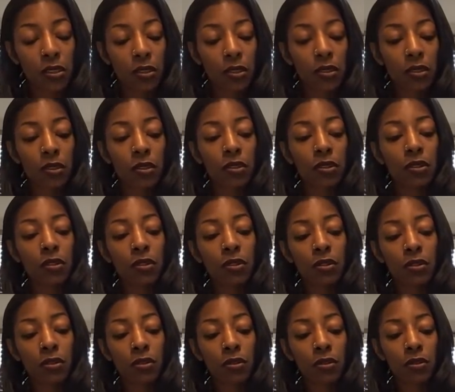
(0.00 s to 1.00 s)

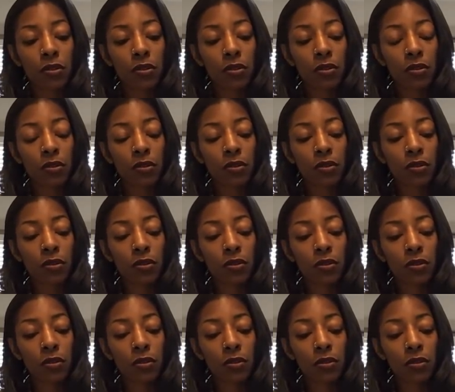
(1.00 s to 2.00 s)

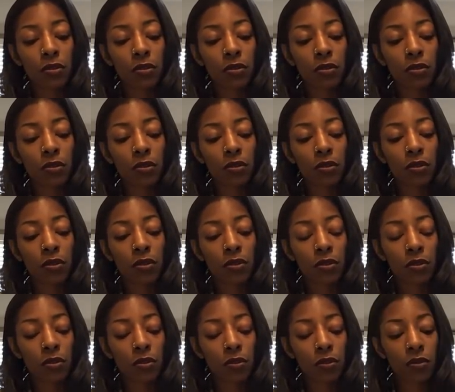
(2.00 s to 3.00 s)

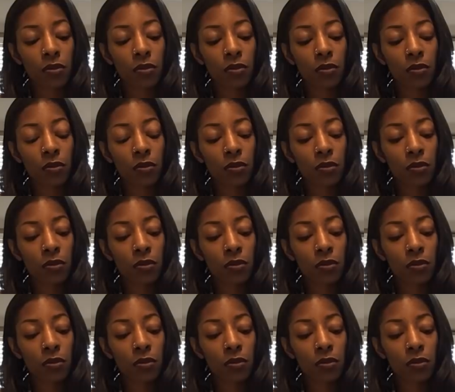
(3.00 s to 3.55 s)
[no speech]